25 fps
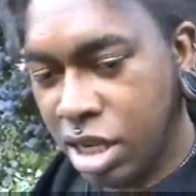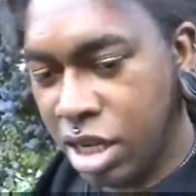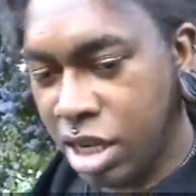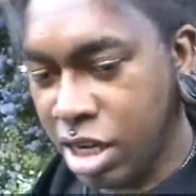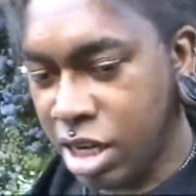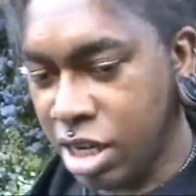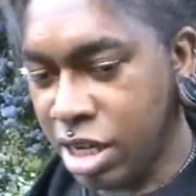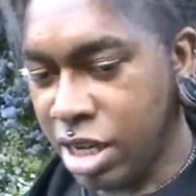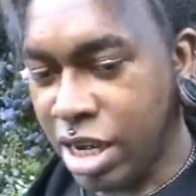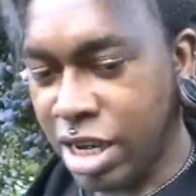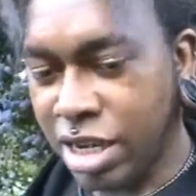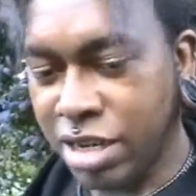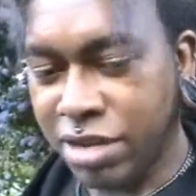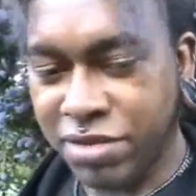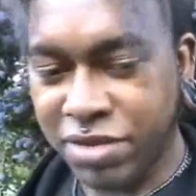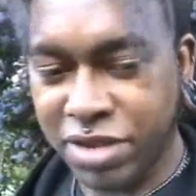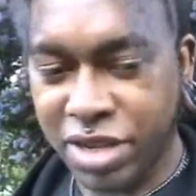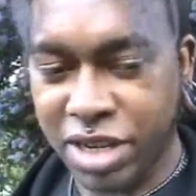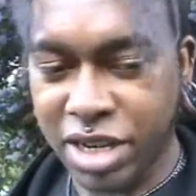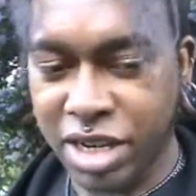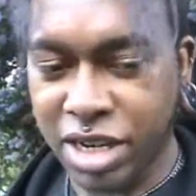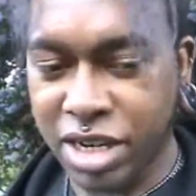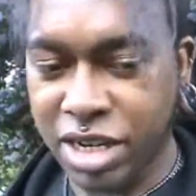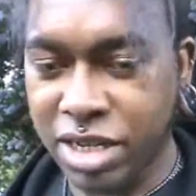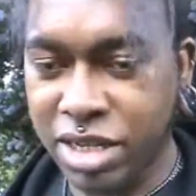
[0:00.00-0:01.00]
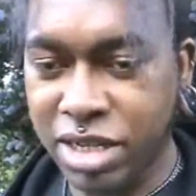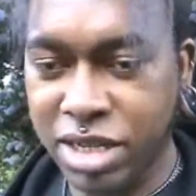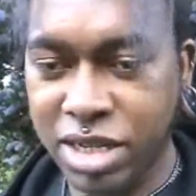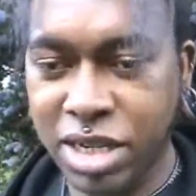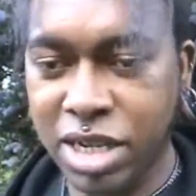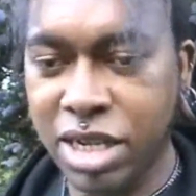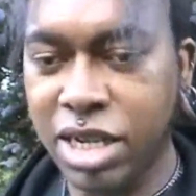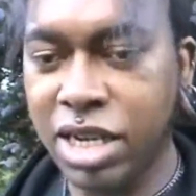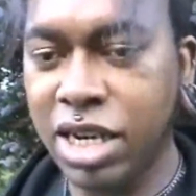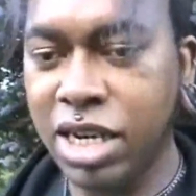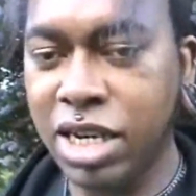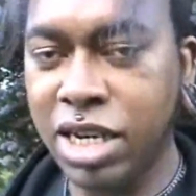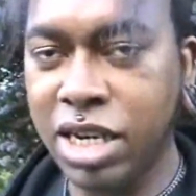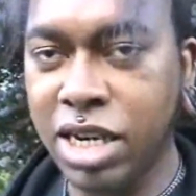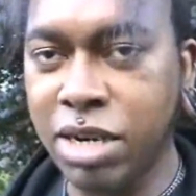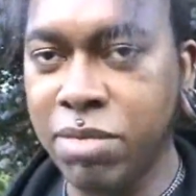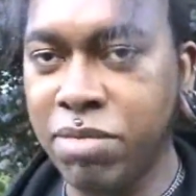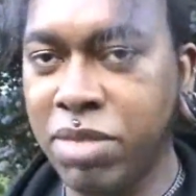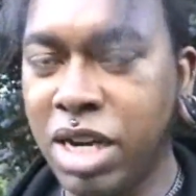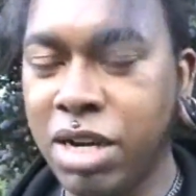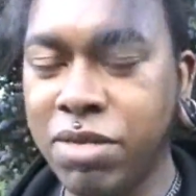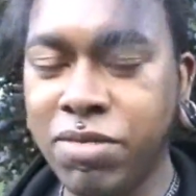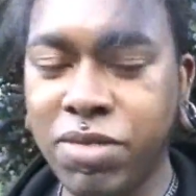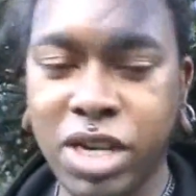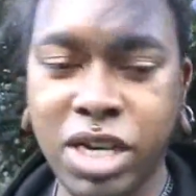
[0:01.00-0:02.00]
in
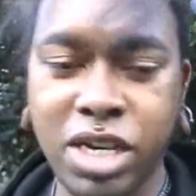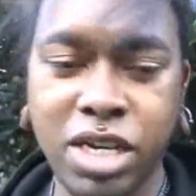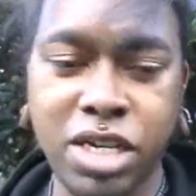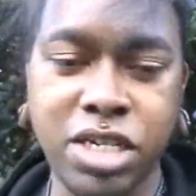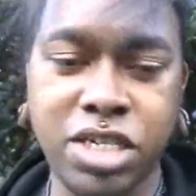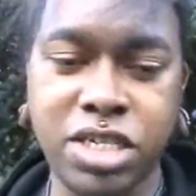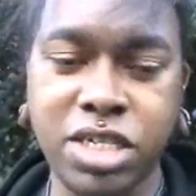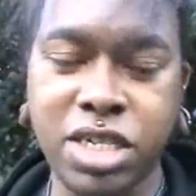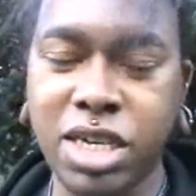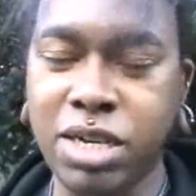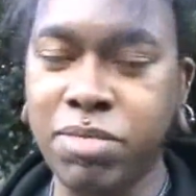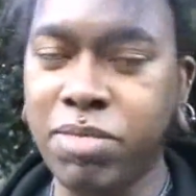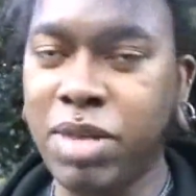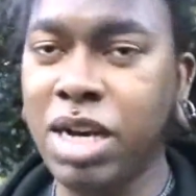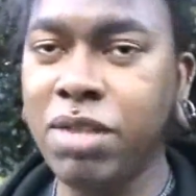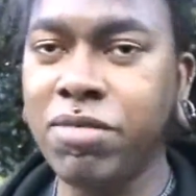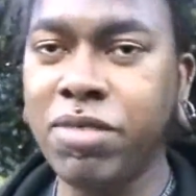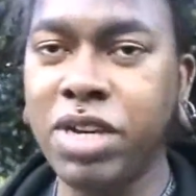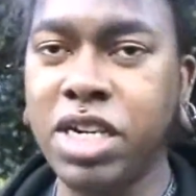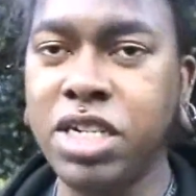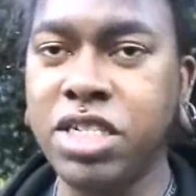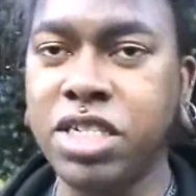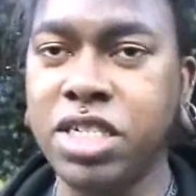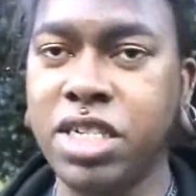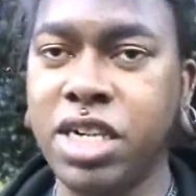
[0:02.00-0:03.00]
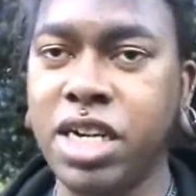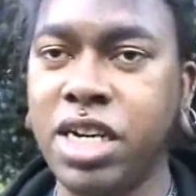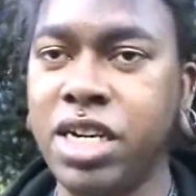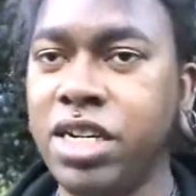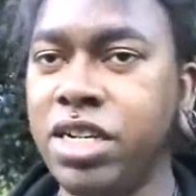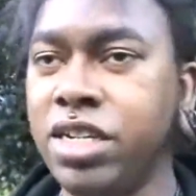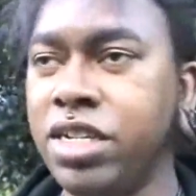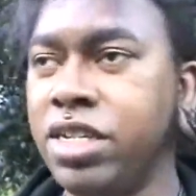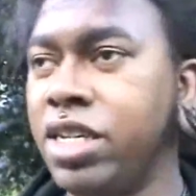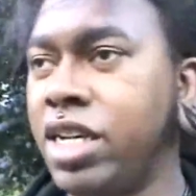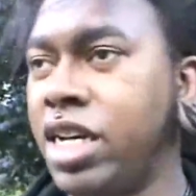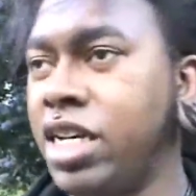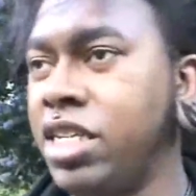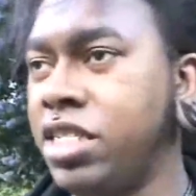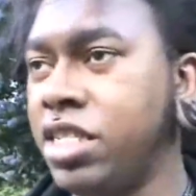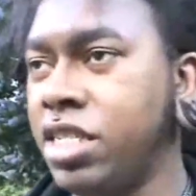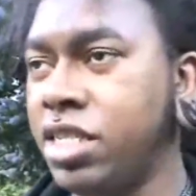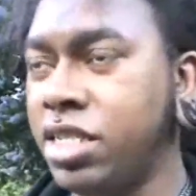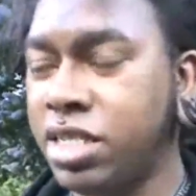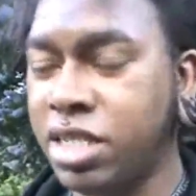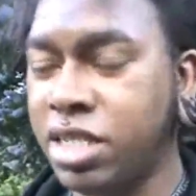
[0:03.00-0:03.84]
my rage and anger, I